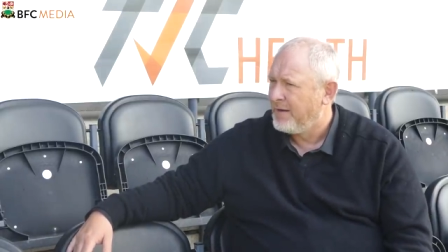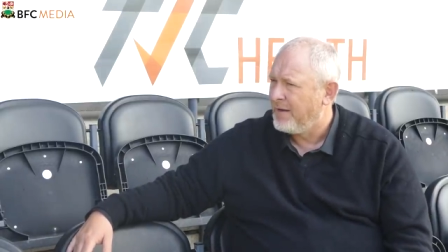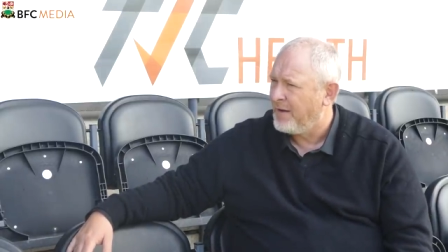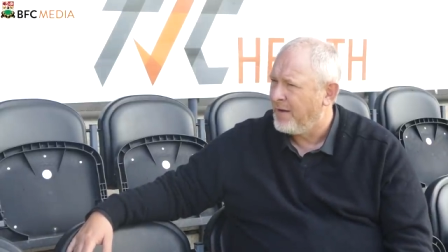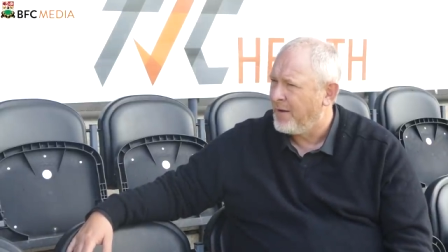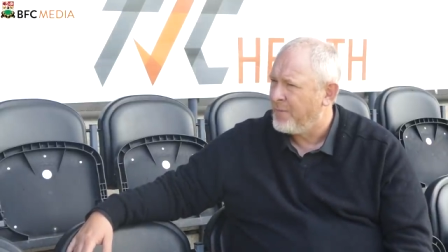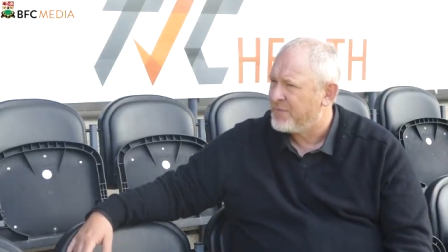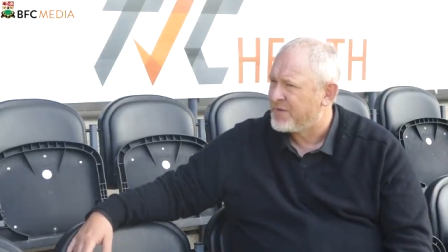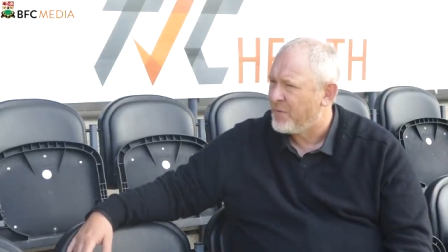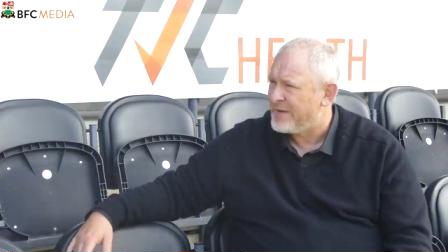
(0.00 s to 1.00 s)

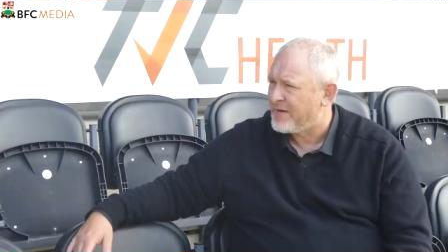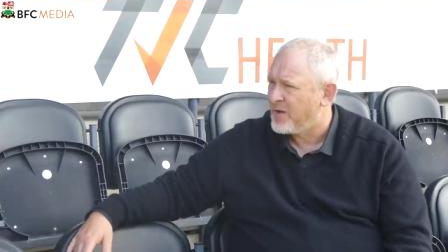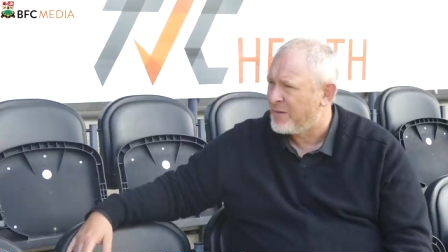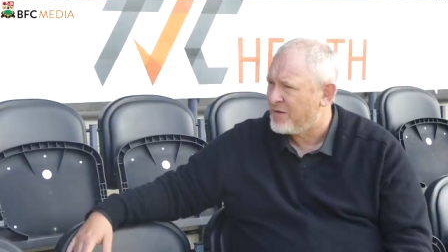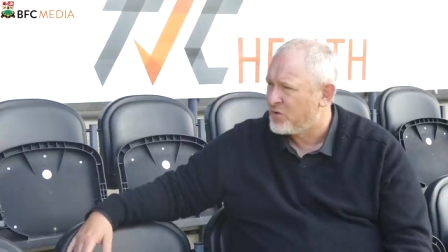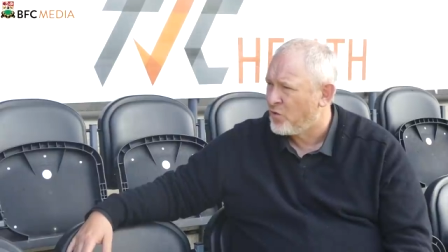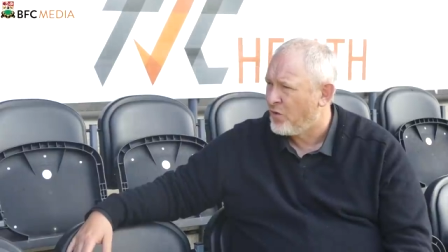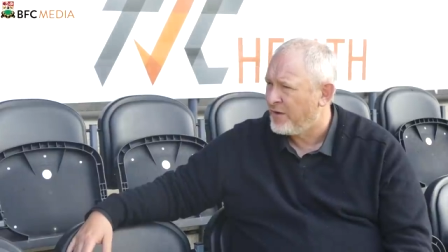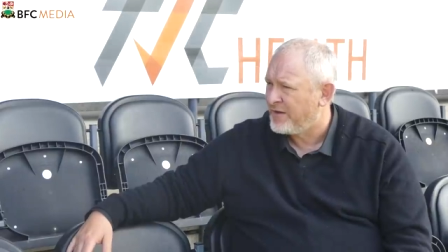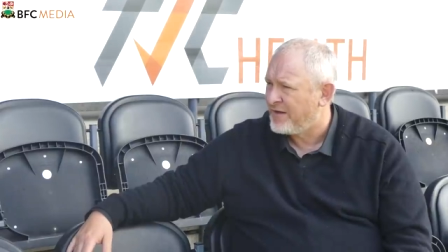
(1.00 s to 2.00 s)
Um, so it's going to be
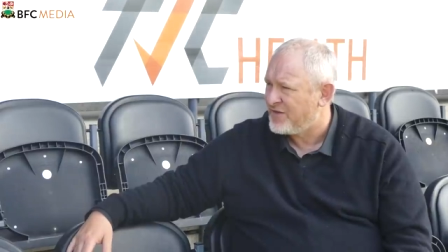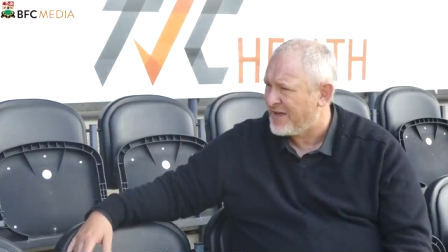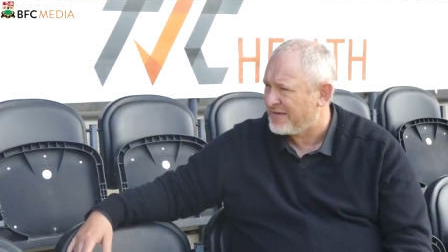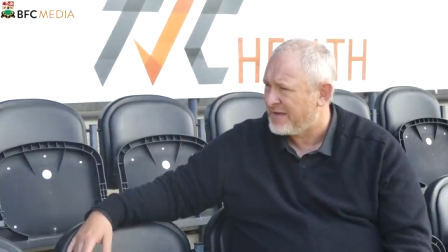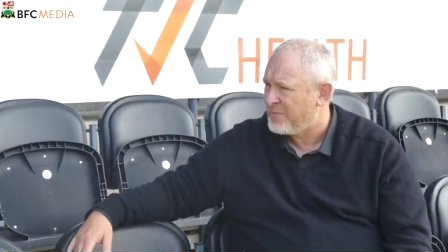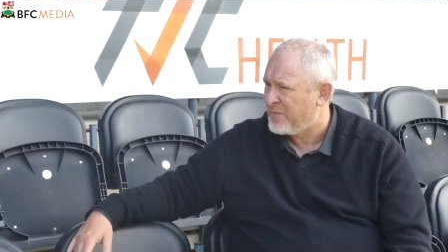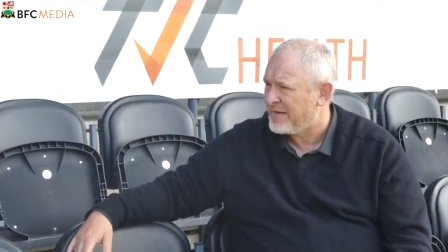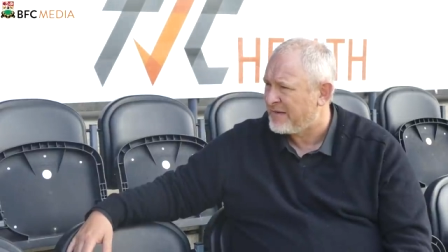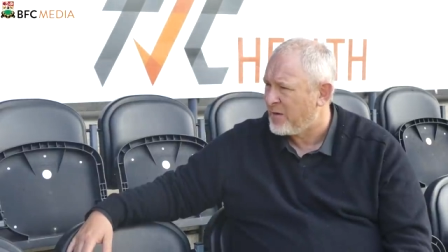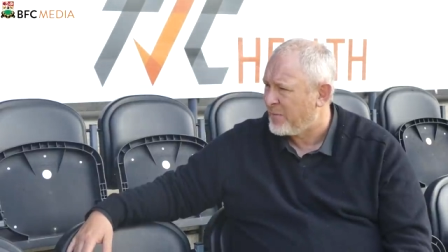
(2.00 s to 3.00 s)
short and congested, but
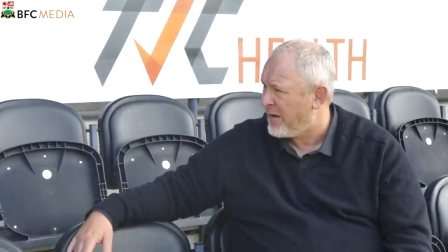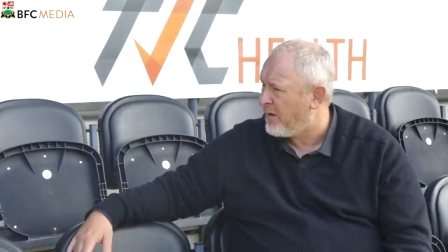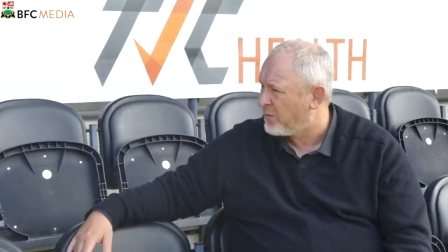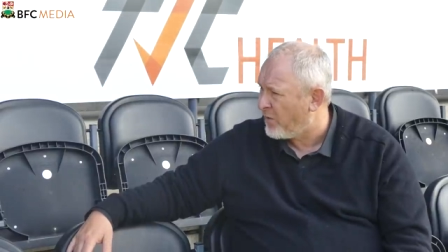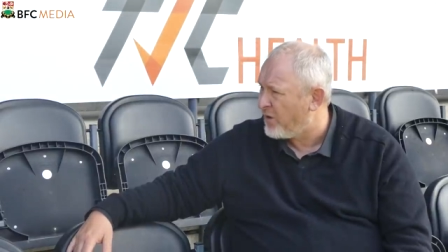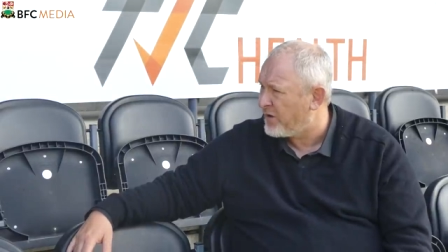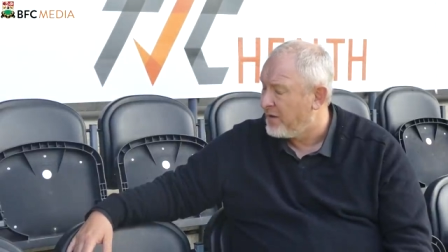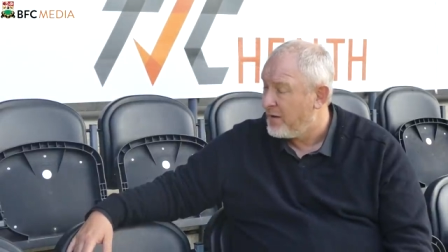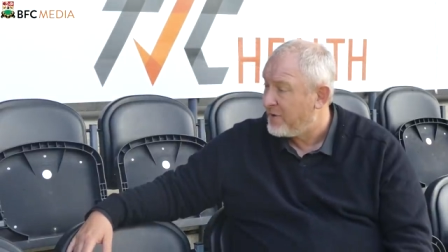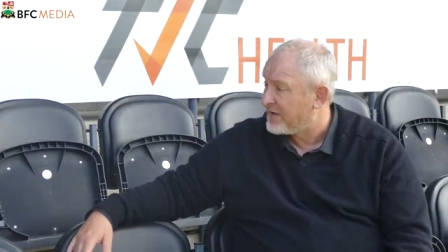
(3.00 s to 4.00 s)
it's going to be hard work,
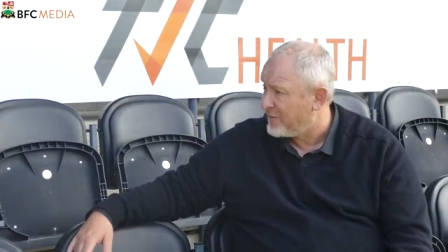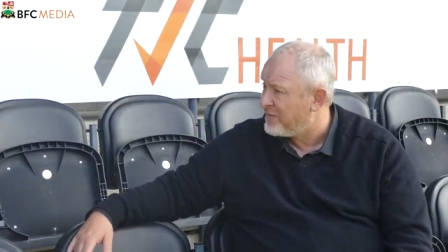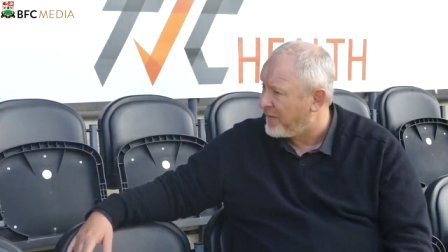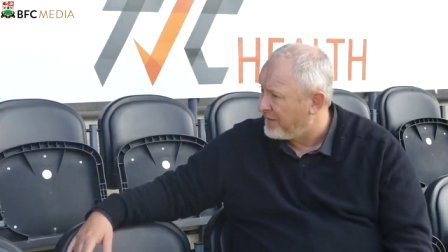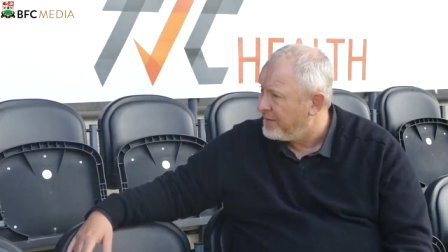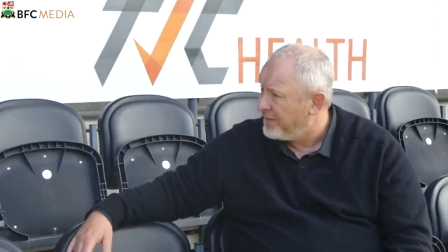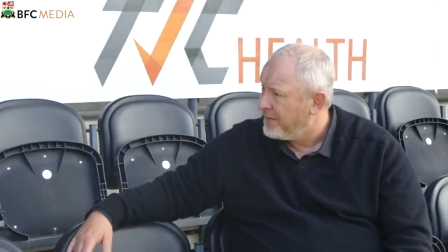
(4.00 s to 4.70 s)
but it's going to be fun.